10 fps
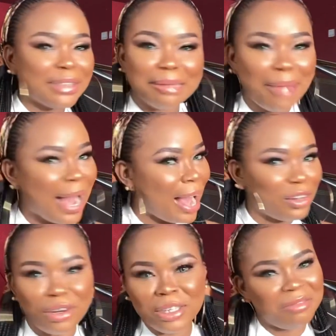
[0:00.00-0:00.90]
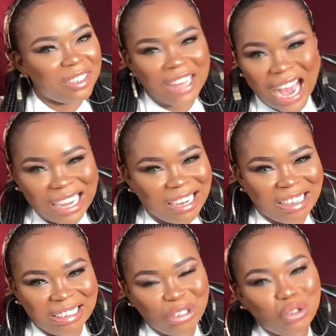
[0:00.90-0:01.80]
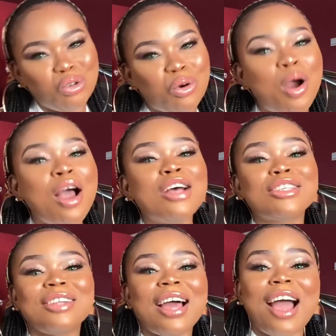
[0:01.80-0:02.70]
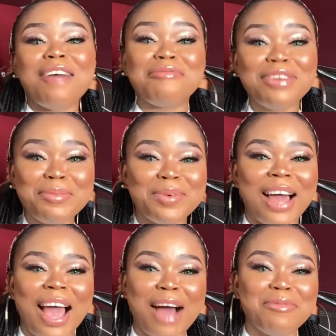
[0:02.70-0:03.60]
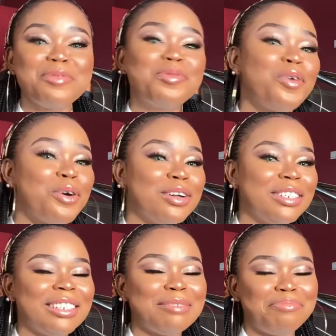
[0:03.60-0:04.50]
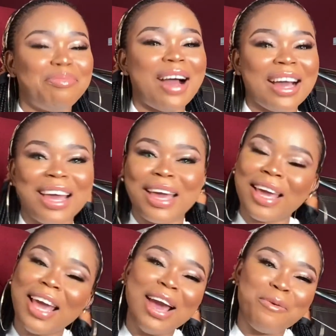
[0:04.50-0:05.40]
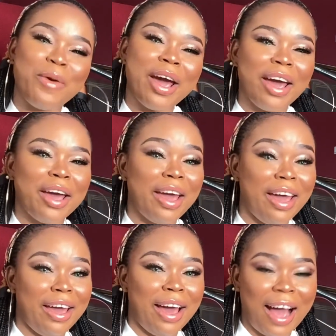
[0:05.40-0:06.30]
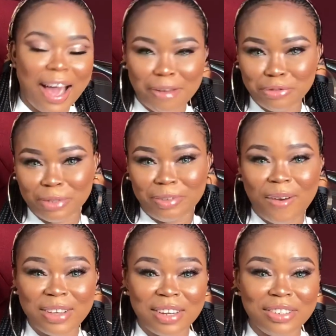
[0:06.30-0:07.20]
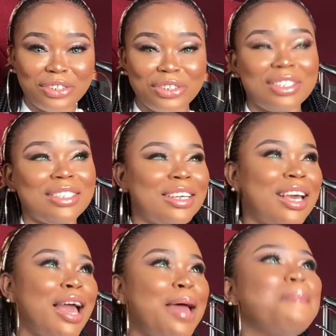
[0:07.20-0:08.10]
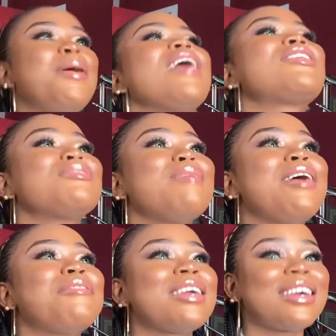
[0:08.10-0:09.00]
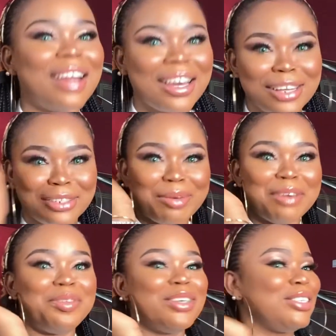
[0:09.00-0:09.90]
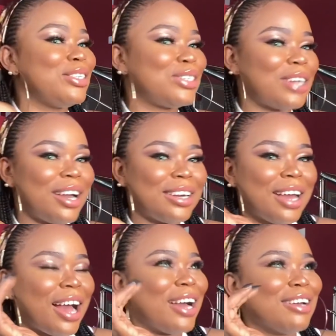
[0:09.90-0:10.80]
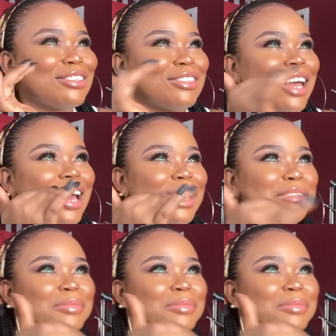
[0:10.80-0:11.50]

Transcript: man cannot live in darkness, you know. So like I've really been like having fun back where I have 24 hours electricity, back to my ring light as my face is shining. I have to like,